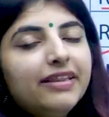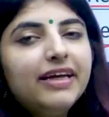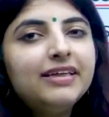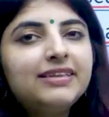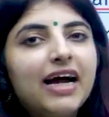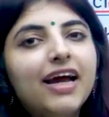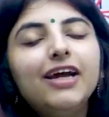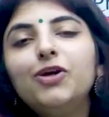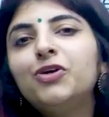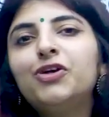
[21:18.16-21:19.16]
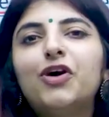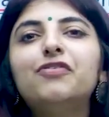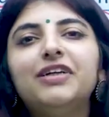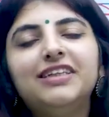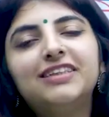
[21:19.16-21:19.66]
the entire unit
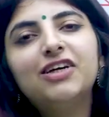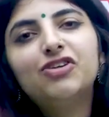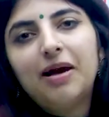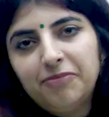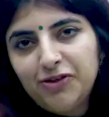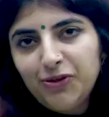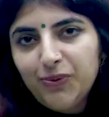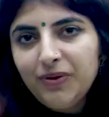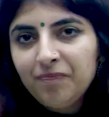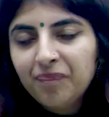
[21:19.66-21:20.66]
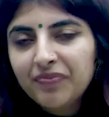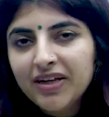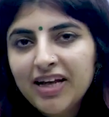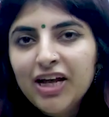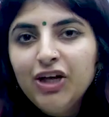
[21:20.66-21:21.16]
of research aptitude,
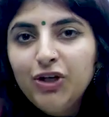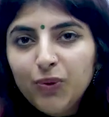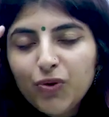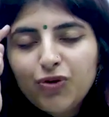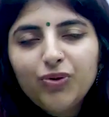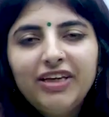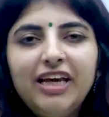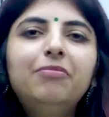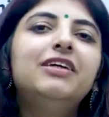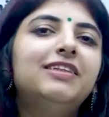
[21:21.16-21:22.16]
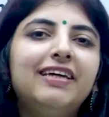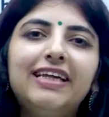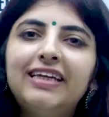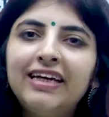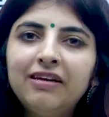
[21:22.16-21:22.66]
you should keep this very
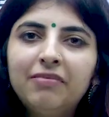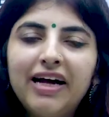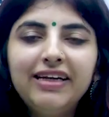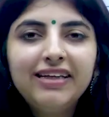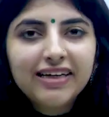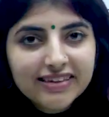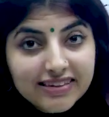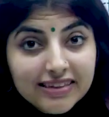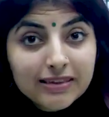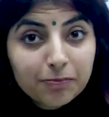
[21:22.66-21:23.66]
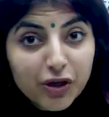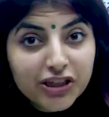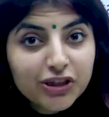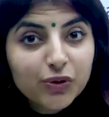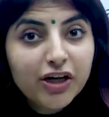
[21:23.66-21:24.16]
thing in mind that this
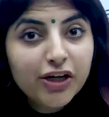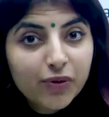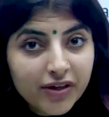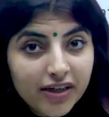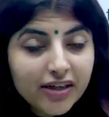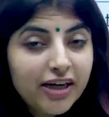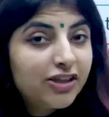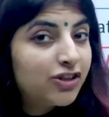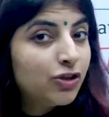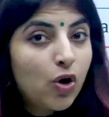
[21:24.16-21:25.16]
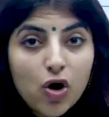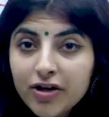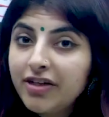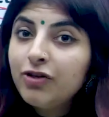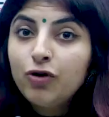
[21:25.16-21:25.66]
particular unit is
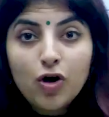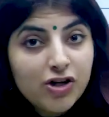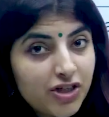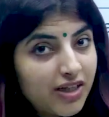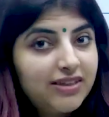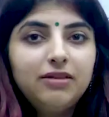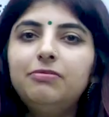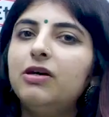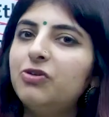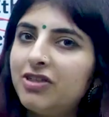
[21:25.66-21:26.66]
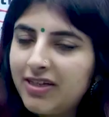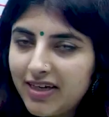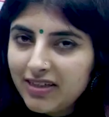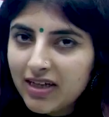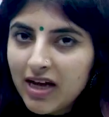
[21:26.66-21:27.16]
not and not just about NET,